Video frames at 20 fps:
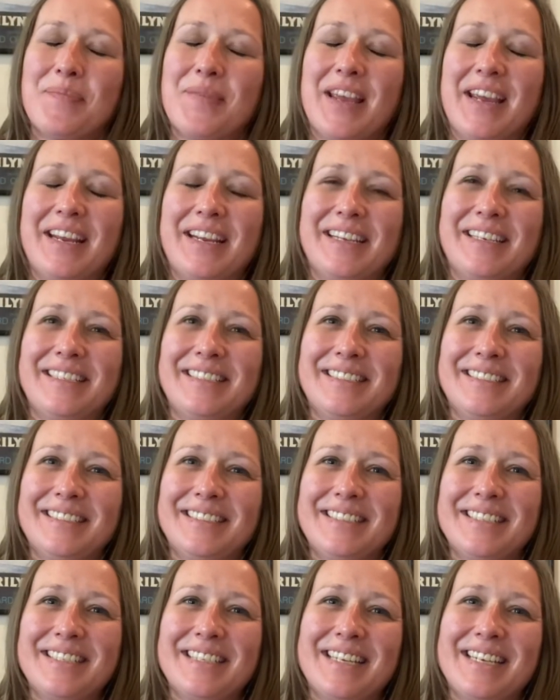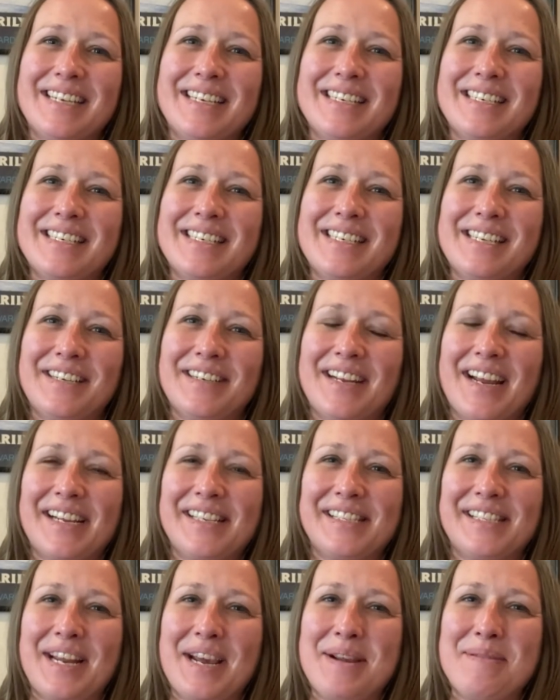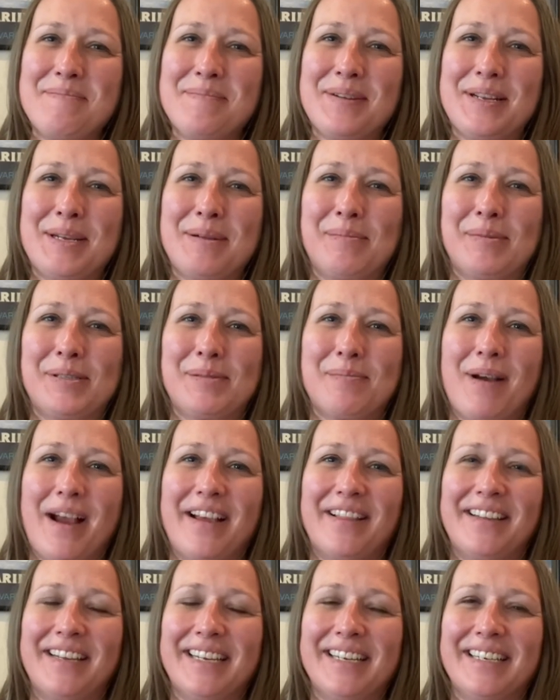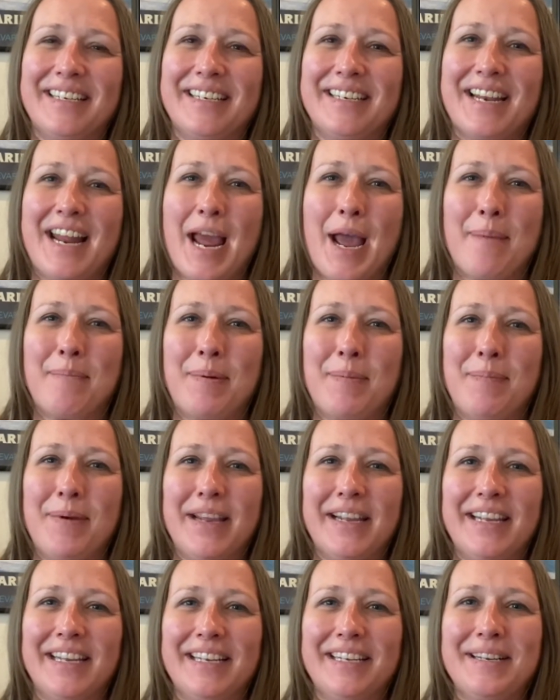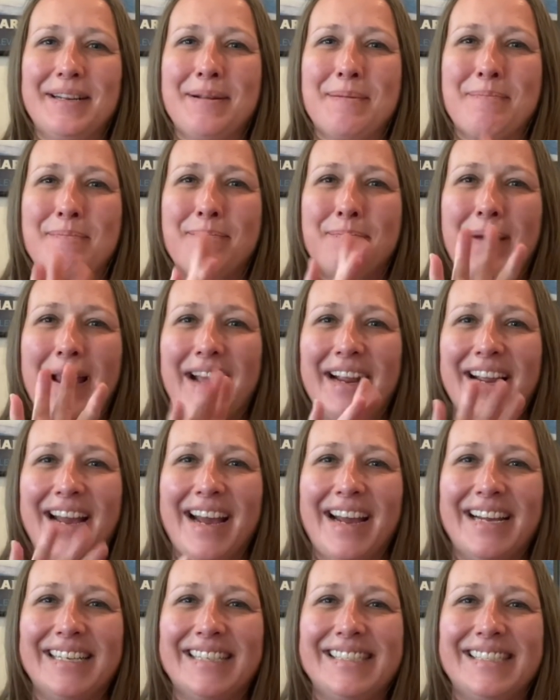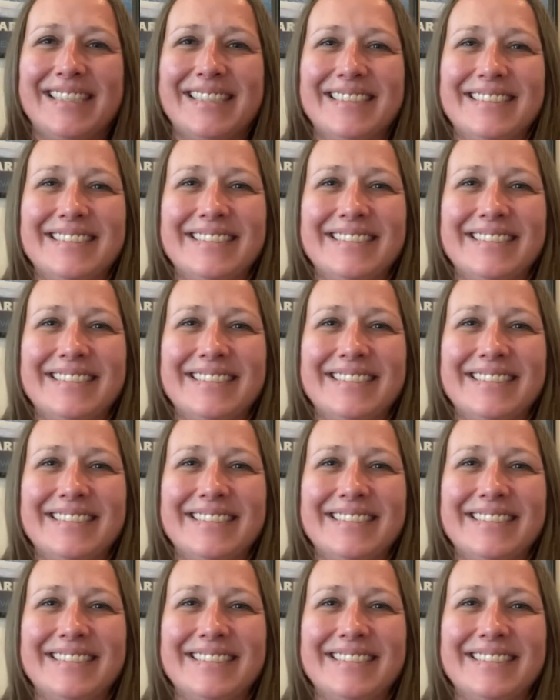And until next time, keep smiling and happy picking. Bye, guys.